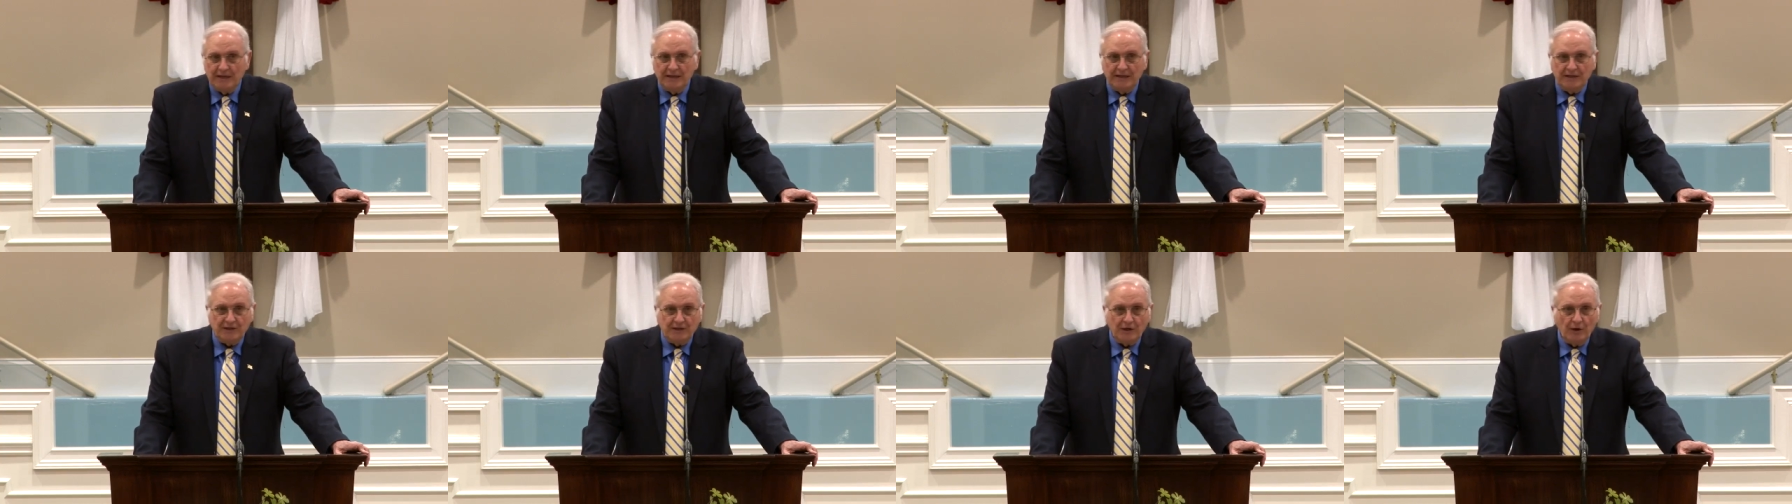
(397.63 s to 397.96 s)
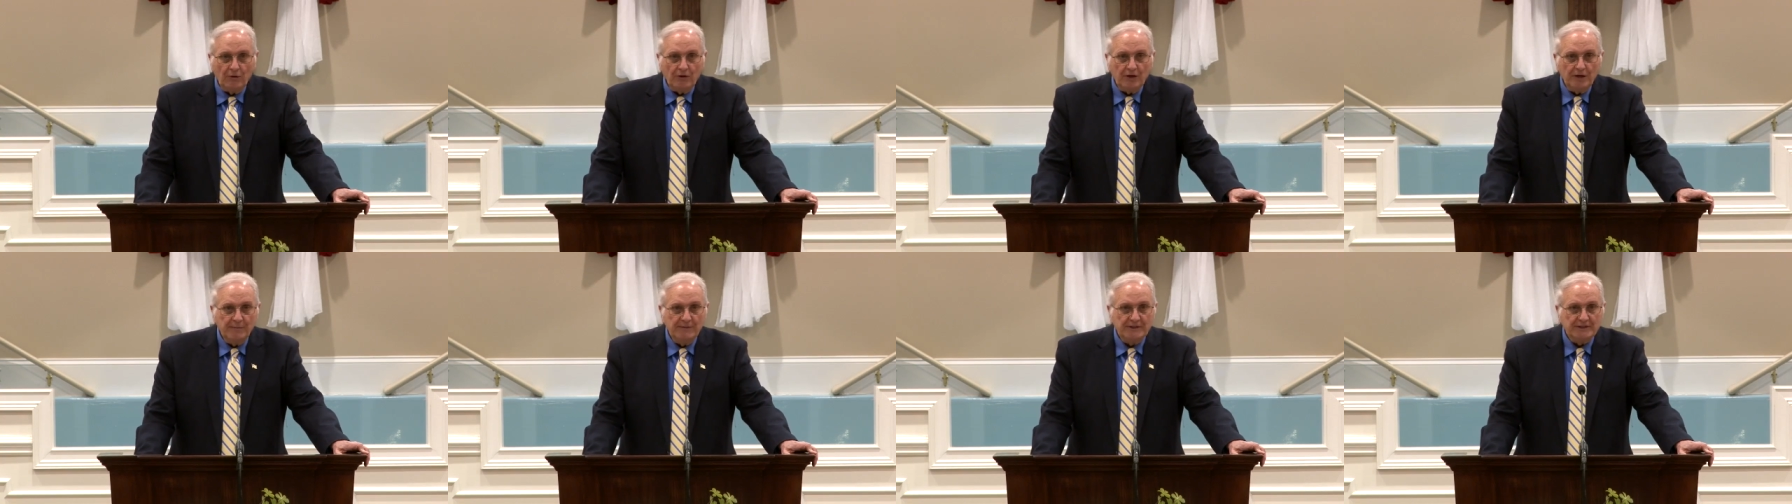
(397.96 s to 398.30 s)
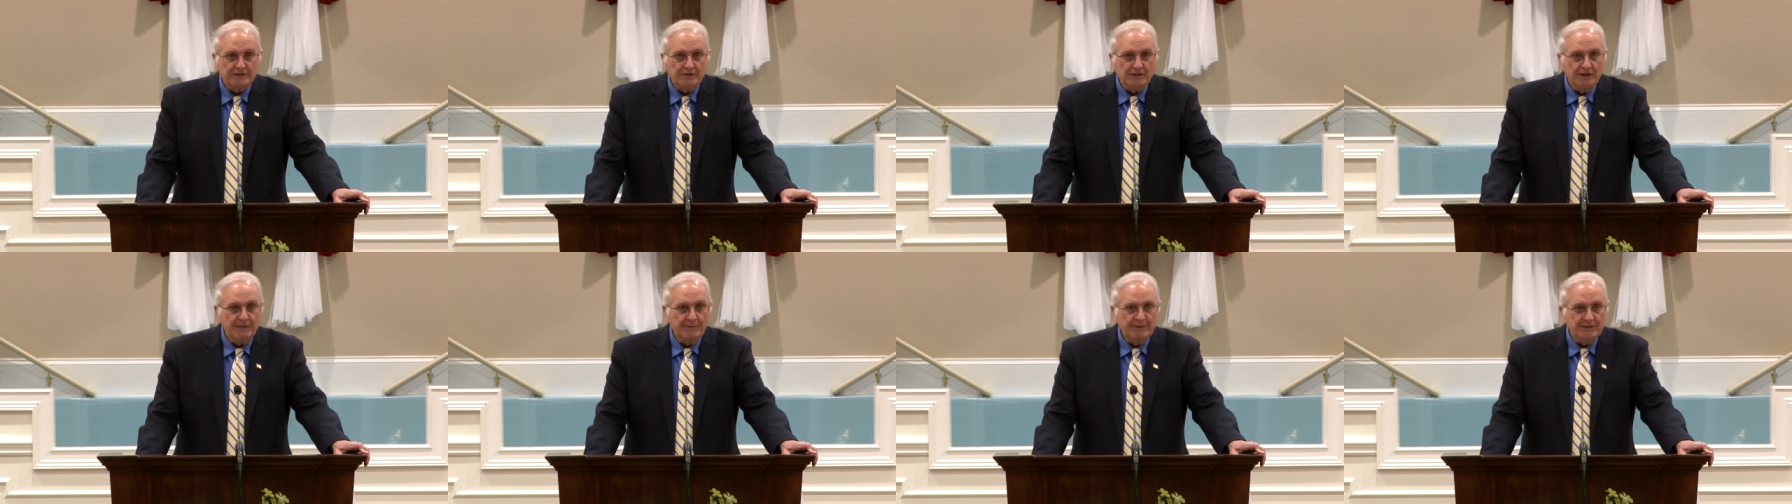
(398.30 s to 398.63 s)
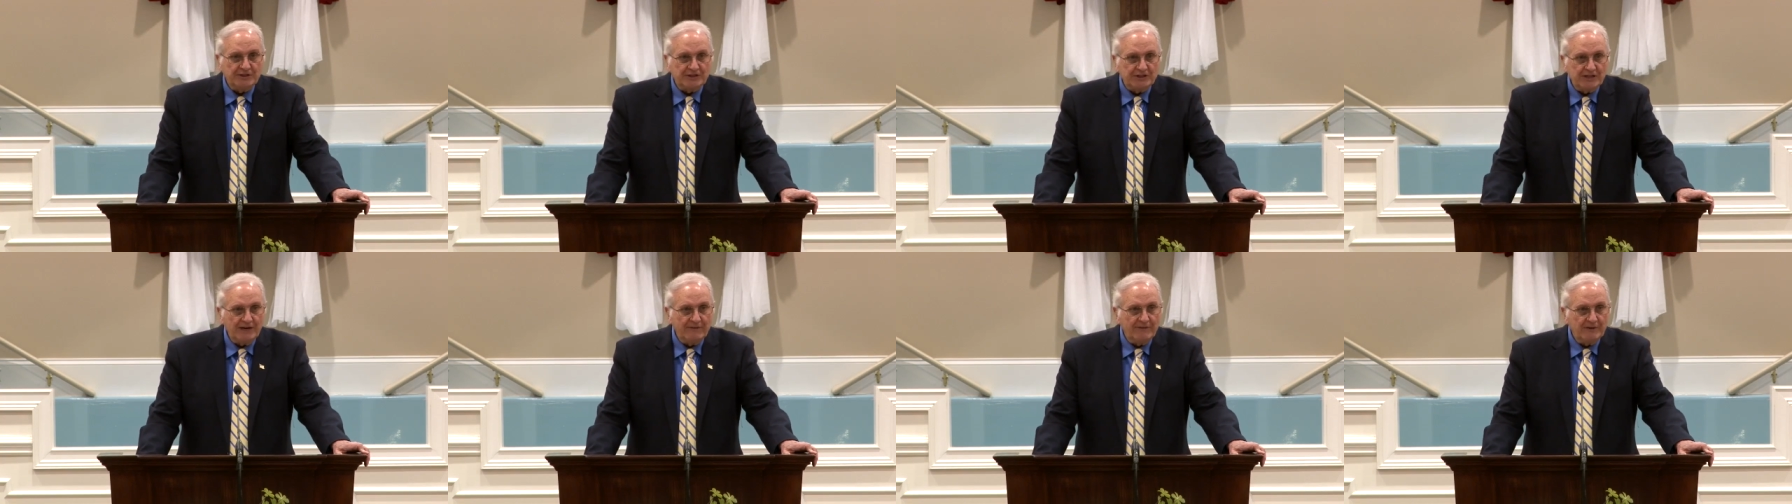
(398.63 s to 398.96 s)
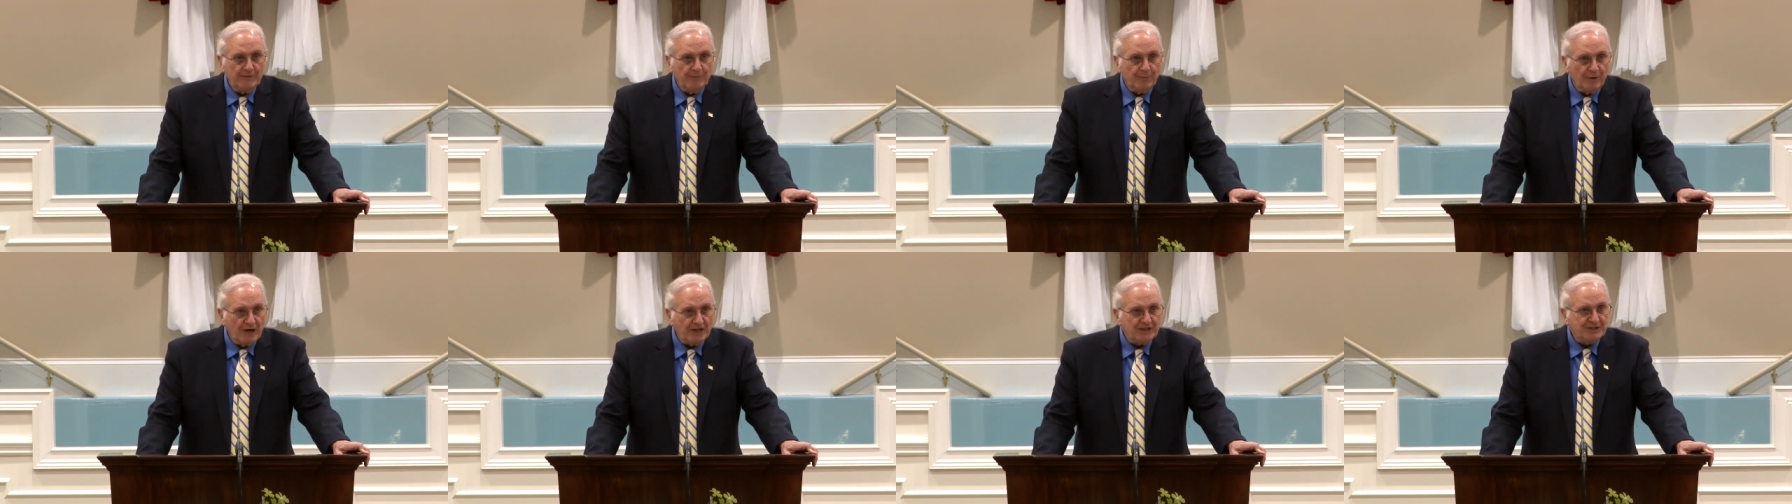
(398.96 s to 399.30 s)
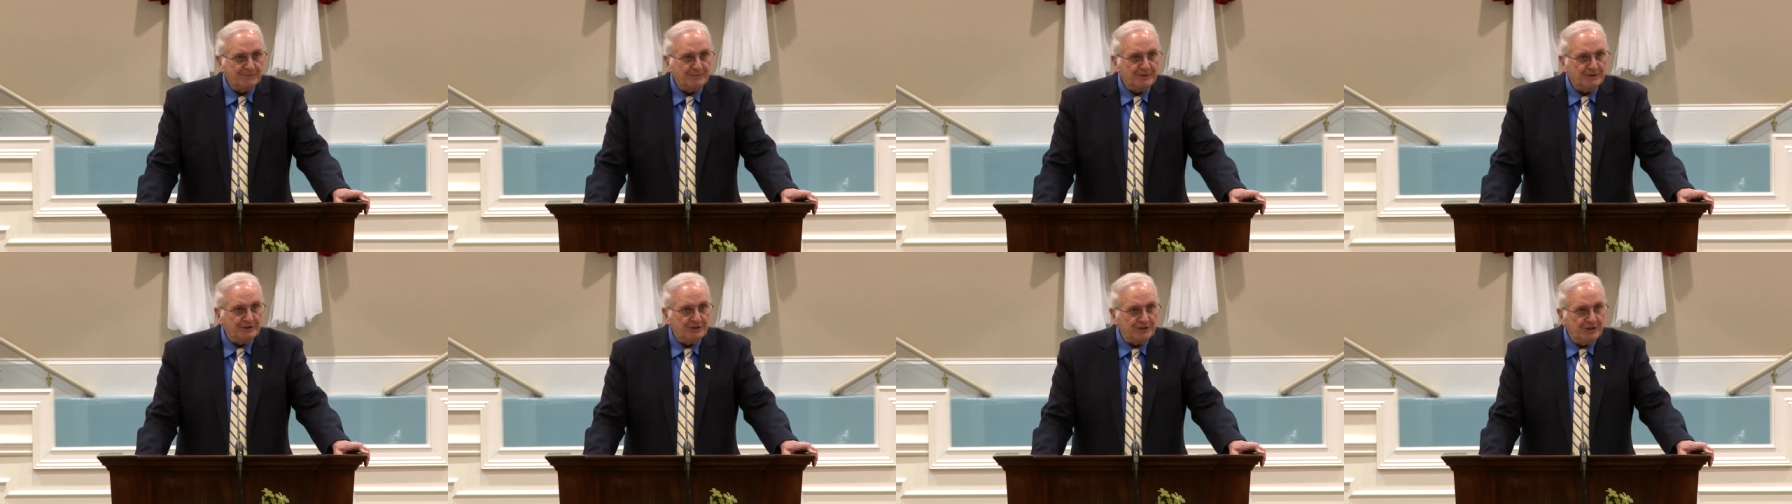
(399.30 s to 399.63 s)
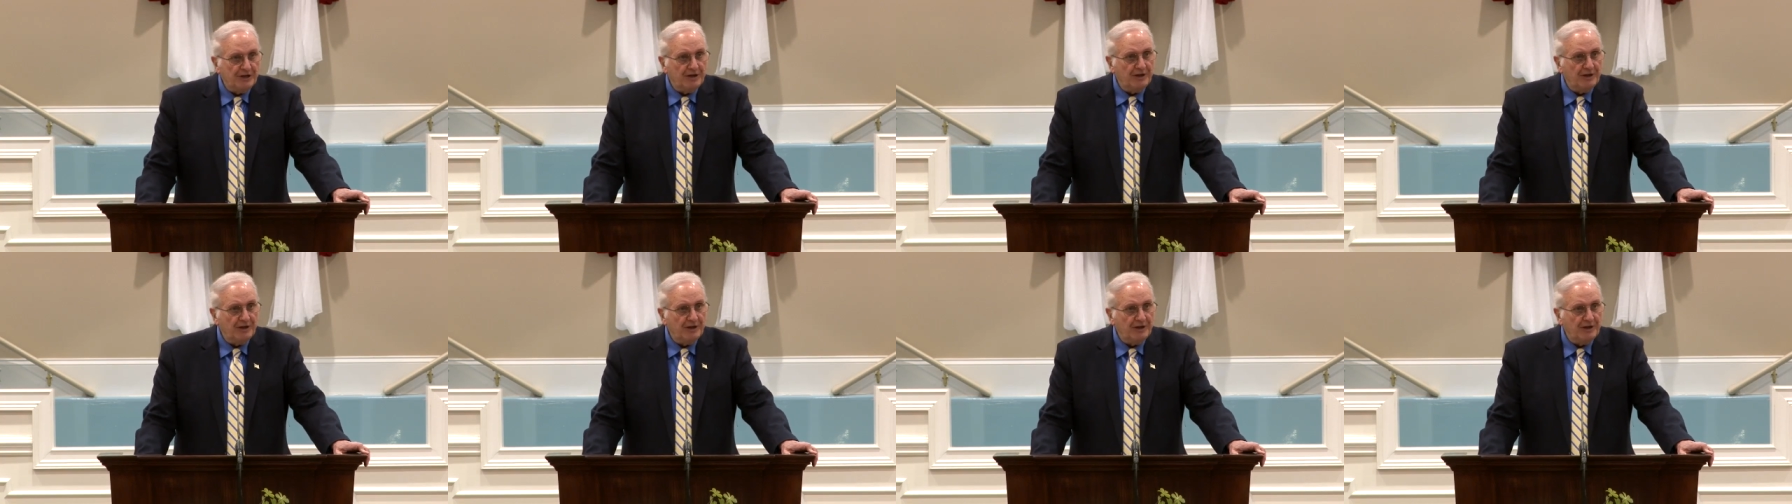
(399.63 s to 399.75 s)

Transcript: He told him there's going to be seven prosperous